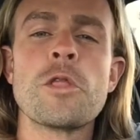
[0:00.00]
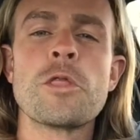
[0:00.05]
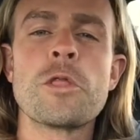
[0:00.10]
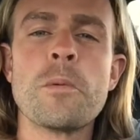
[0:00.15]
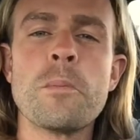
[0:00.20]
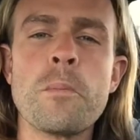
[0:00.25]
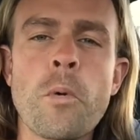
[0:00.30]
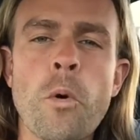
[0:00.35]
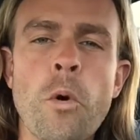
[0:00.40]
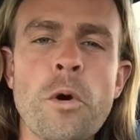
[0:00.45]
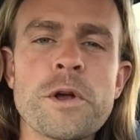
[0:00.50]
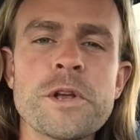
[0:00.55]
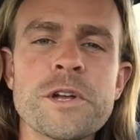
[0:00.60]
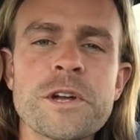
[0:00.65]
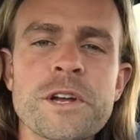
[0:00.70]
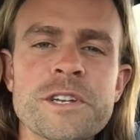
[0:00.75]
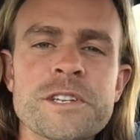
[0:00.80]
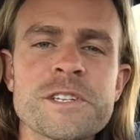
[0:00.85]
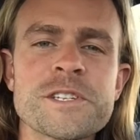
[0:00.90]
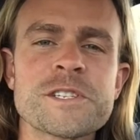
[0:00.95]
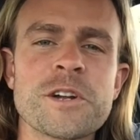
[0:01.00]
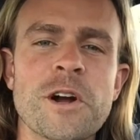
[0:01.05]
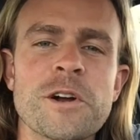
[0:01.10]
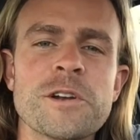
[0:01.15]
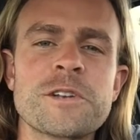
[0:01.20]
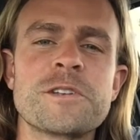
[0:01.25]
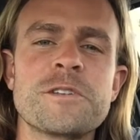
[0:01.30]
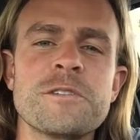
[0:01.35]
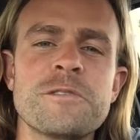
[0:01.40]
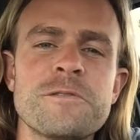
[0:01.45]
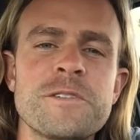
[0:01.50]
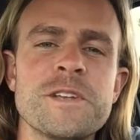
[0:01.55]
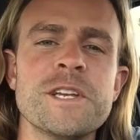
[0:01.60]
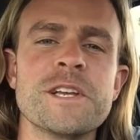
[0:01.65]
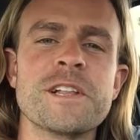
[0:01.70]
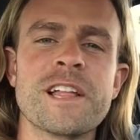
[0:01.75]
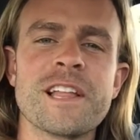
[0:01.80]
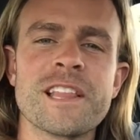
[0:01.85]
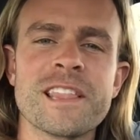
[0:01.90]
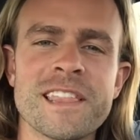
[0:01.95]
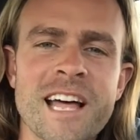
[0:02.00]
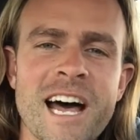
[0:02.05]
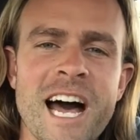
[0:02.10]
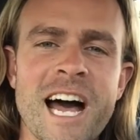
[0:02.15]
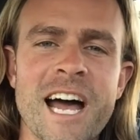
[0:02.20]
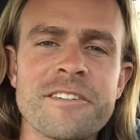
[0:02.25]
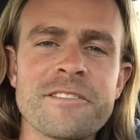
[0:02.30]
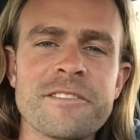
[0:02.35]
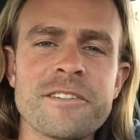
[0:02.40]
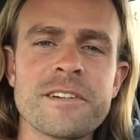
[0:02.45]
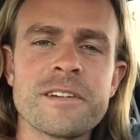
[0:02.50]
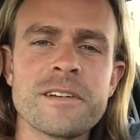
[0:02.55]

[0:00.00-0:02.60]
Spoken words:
the more you're going to start to feel alive.